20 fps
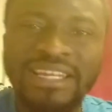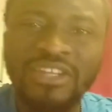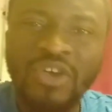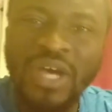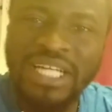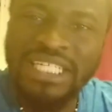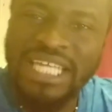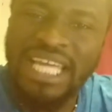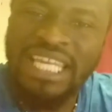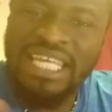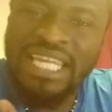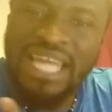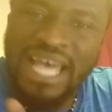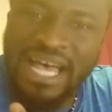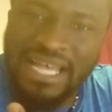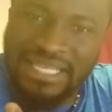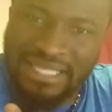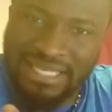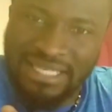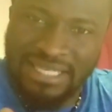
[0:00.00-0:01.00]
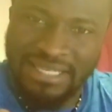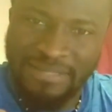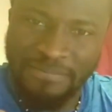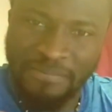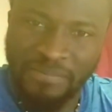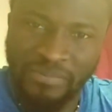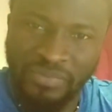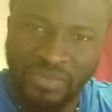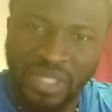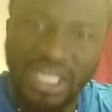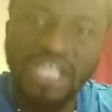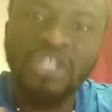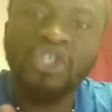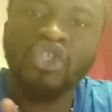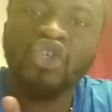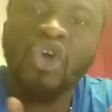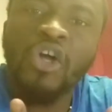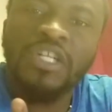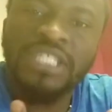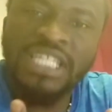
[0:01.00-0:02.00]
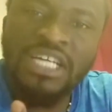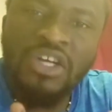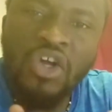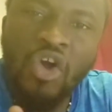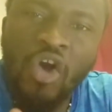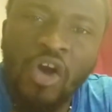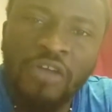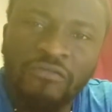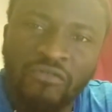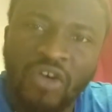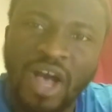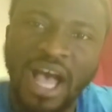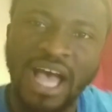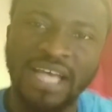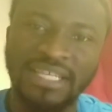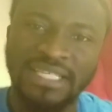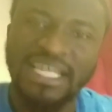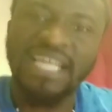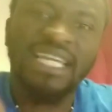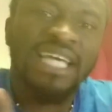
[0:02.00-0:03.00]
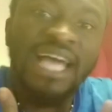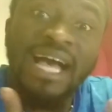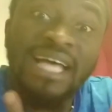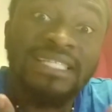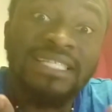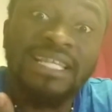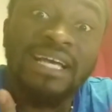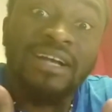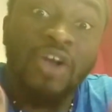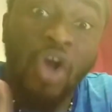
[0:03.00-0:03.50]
you are telling us, insulting God for us, telling us that